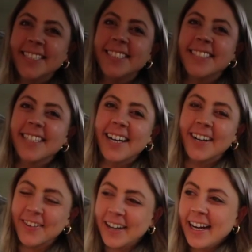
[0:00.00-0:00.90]

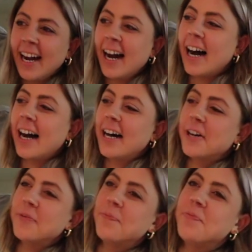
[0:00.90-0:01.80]
so,
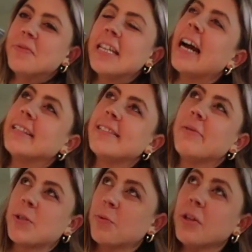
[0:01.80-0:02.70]
um, yes, it
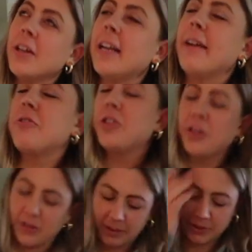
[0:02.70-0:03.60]
was a really good
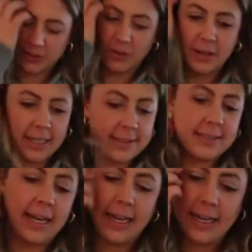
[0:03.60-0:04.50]
afternoon. It was so nice
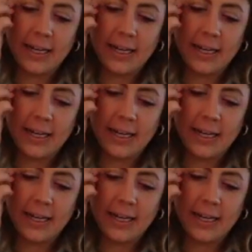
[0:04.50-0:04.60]
to hang